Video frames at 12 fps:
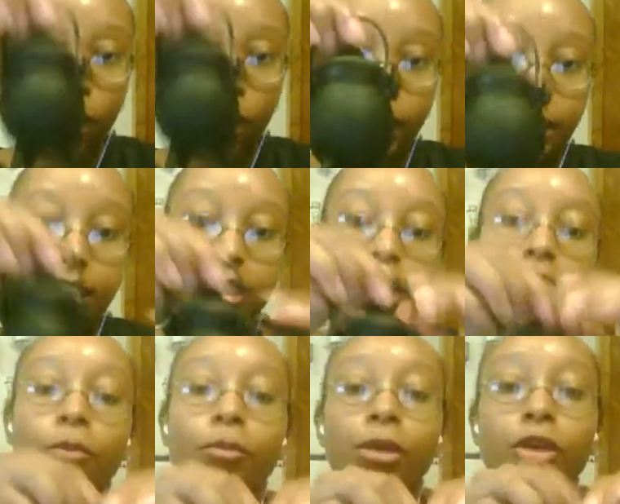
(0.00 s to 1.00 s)
wash this.
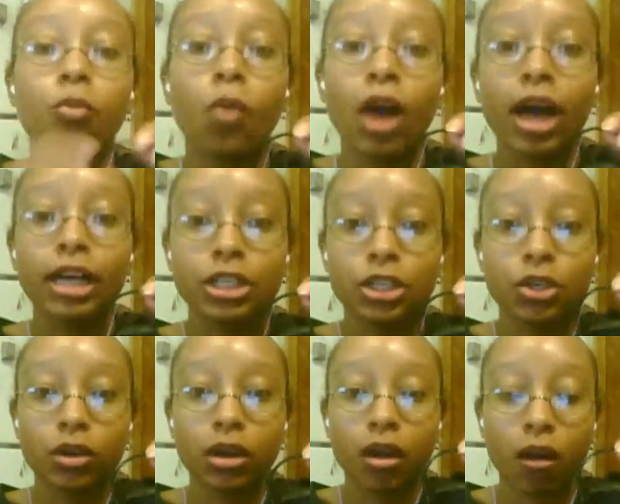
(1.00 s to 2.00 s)
Oh, and when you wash
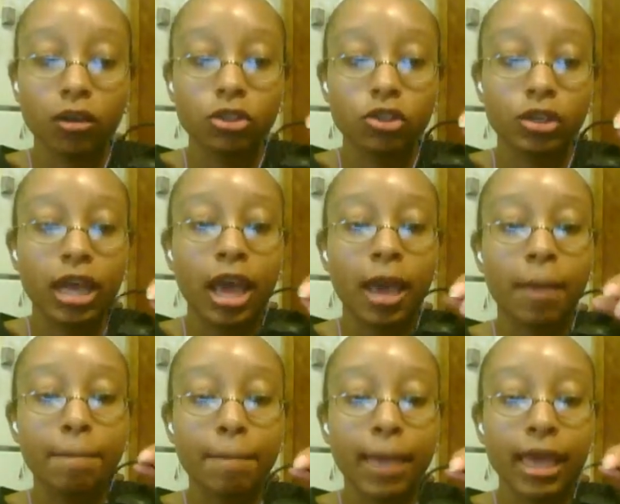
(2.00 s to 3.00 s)
your cauldron,
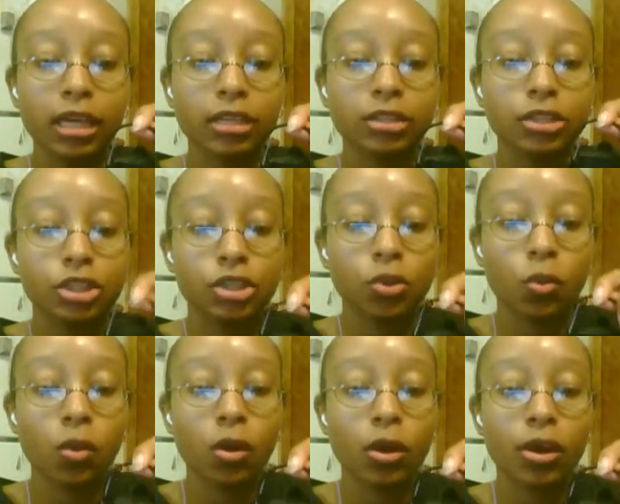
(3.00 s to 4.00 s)
make
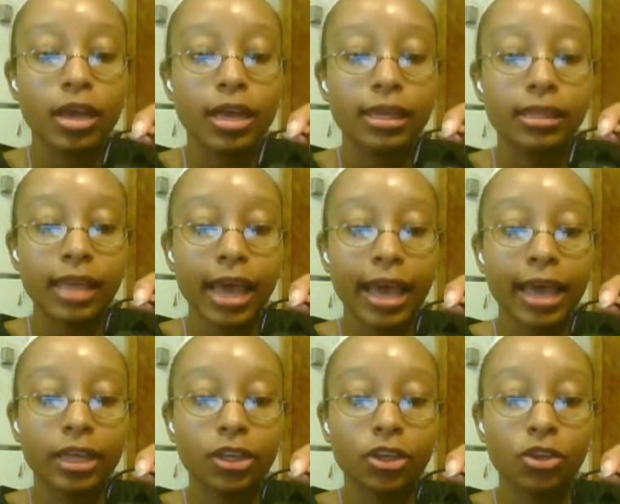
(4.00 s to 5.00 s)
sure
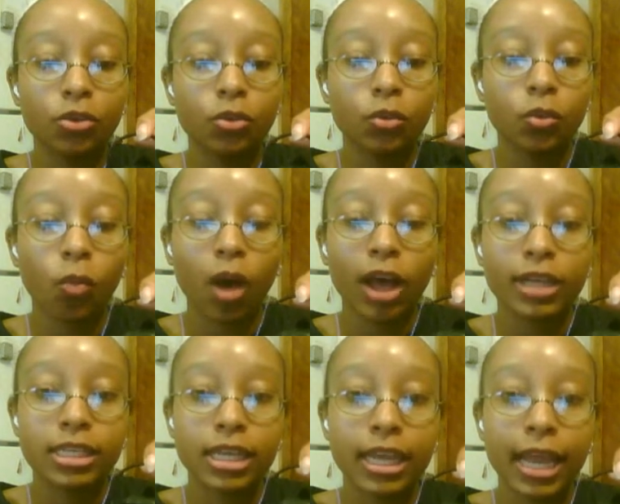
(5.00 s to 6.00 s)
that you
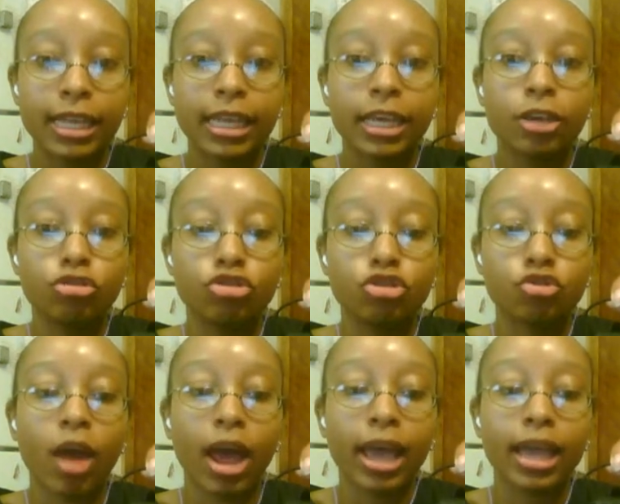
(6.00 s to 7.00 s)
wash it and then you
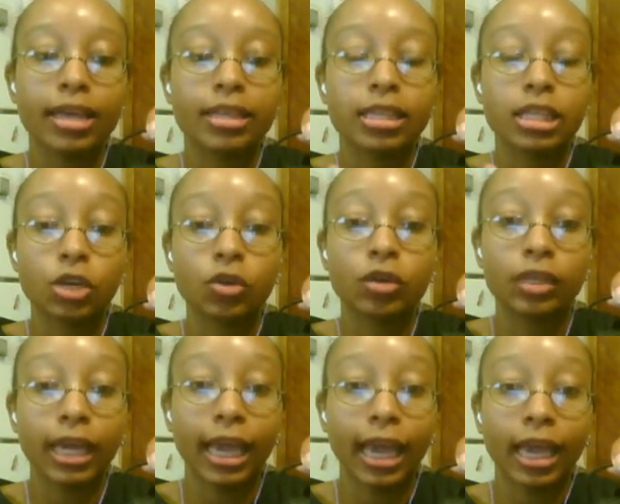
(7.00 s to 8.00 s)
dry it
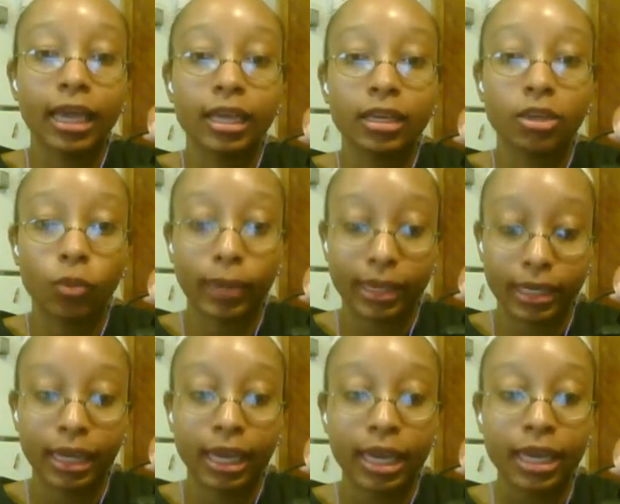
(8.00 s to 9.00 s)
thoroughly and
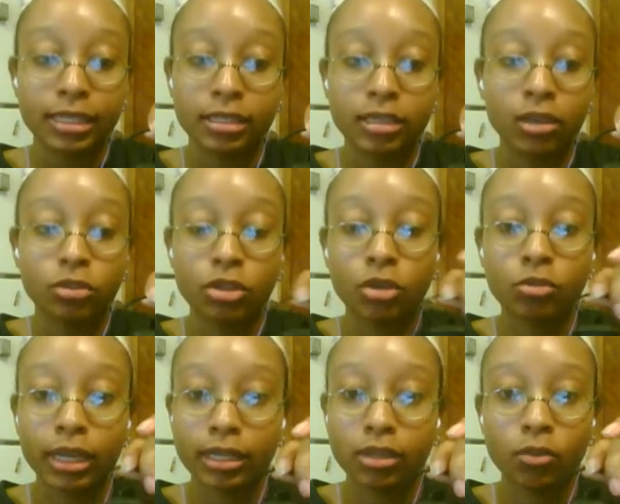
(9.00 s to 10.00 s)
quickly. So don't
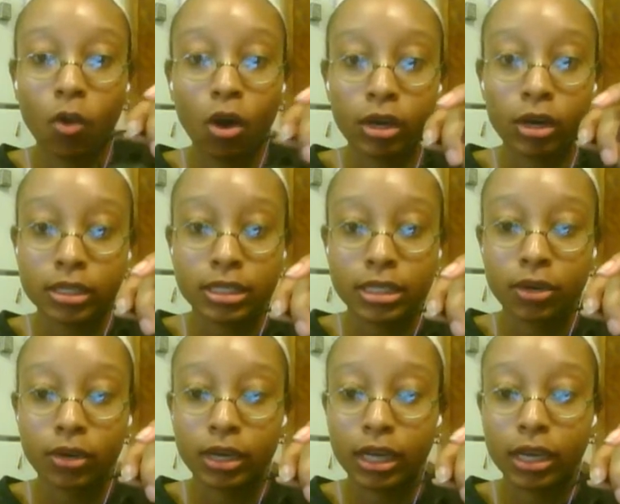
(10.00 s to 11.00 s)
let the water sit
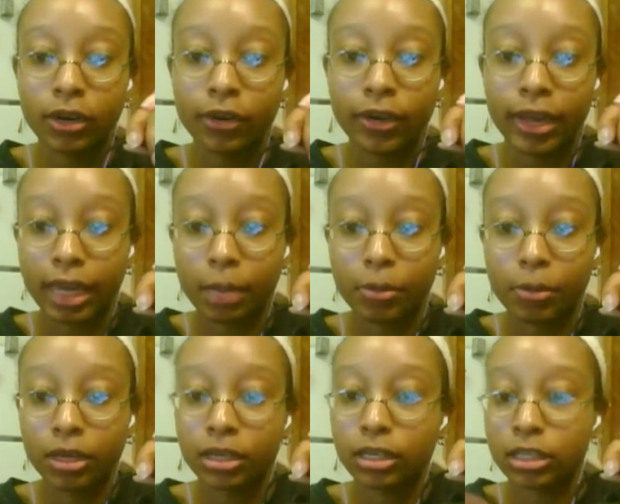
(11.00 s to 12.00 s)
on here and like
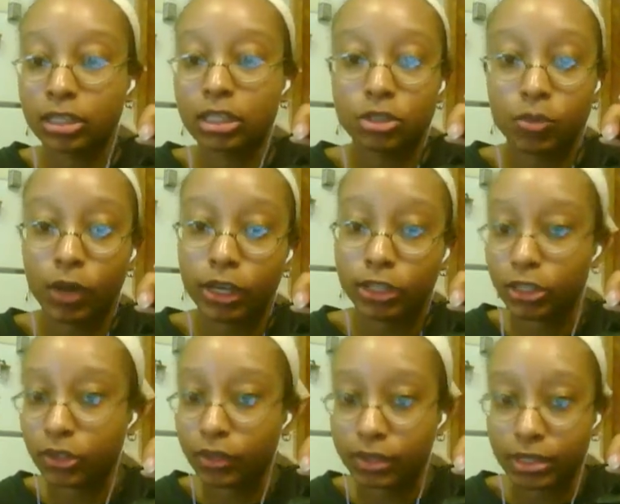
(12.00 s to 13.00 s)
put it in the
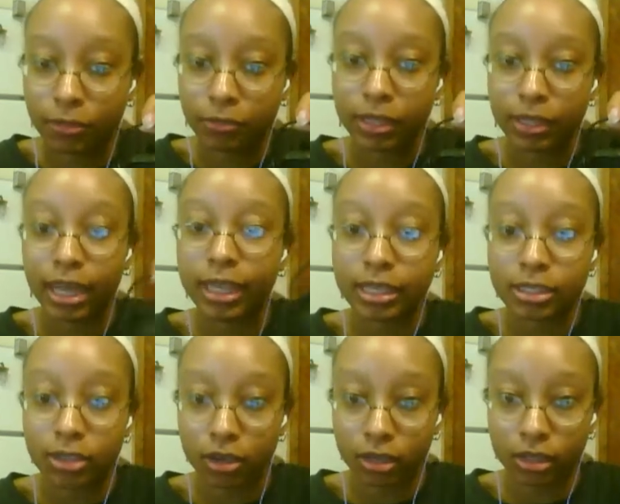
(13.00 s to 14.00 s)
dishwasher and stuff like that.
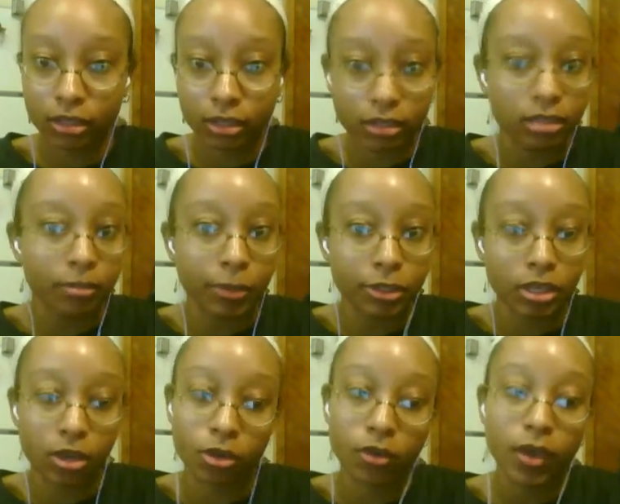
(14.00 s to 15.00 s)
These aren't supposed to
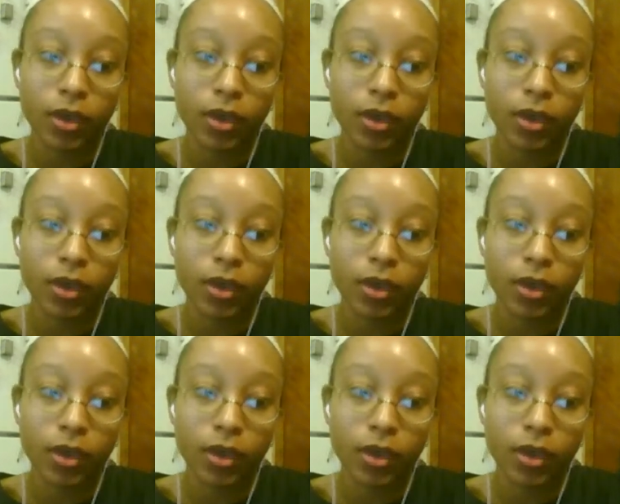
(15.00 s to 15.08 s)
go